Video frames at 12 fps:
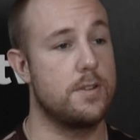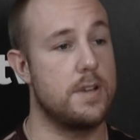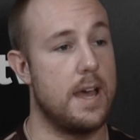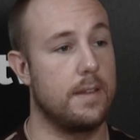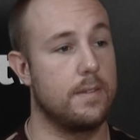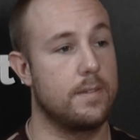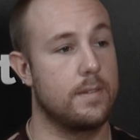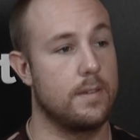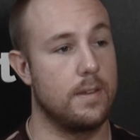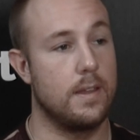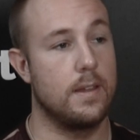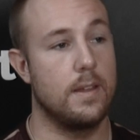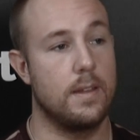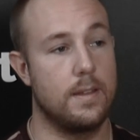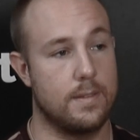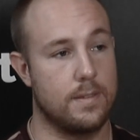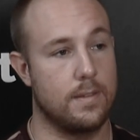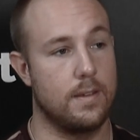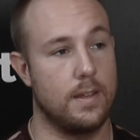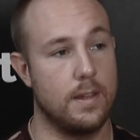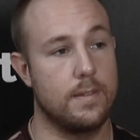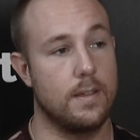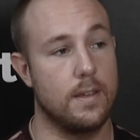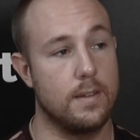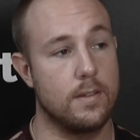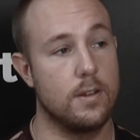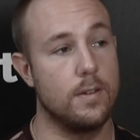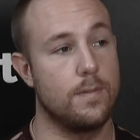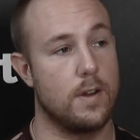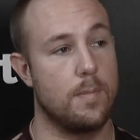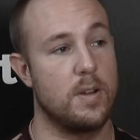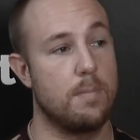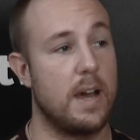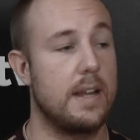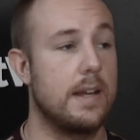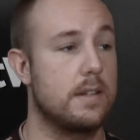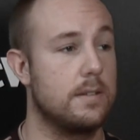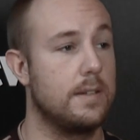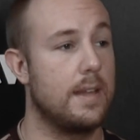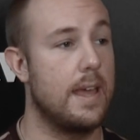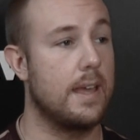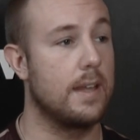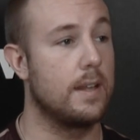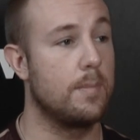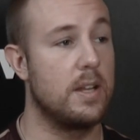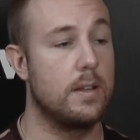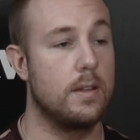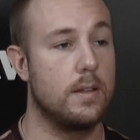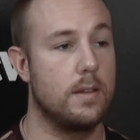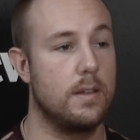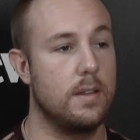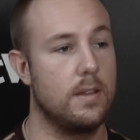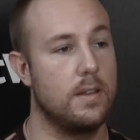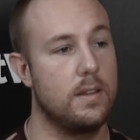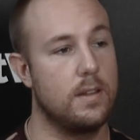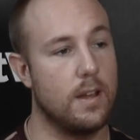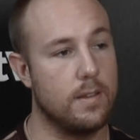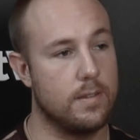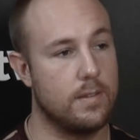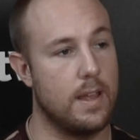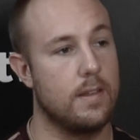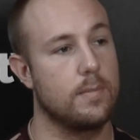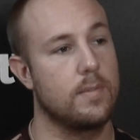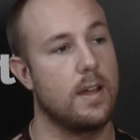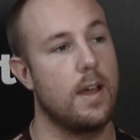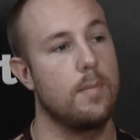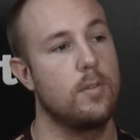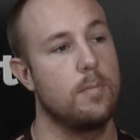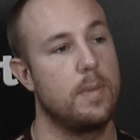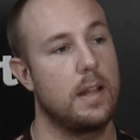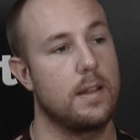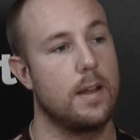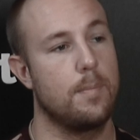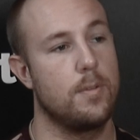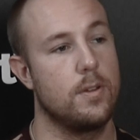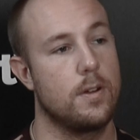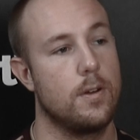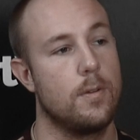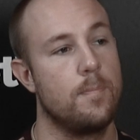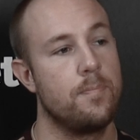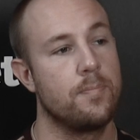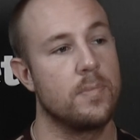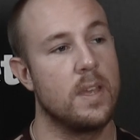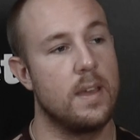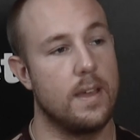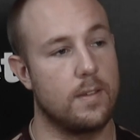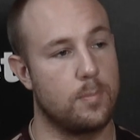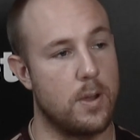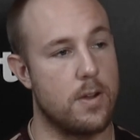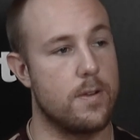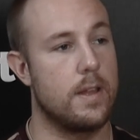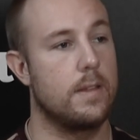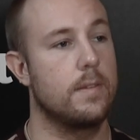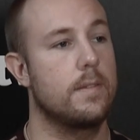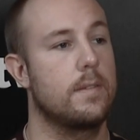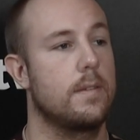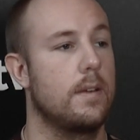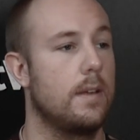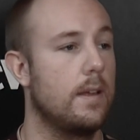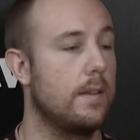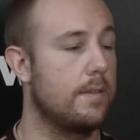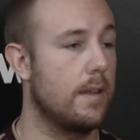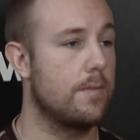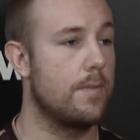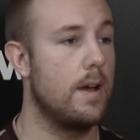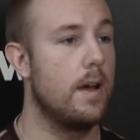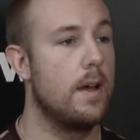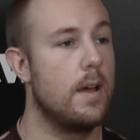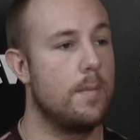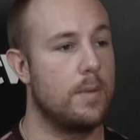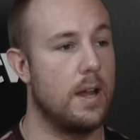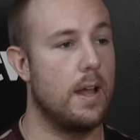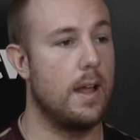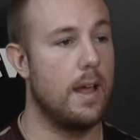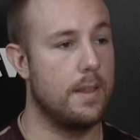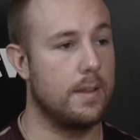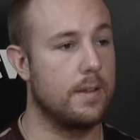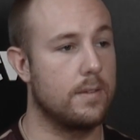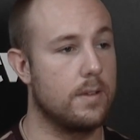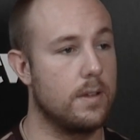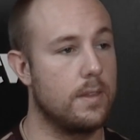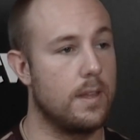chance. It's good for them, and they might actually take it. Does take some time to build up, experience, etc. But I think it's a good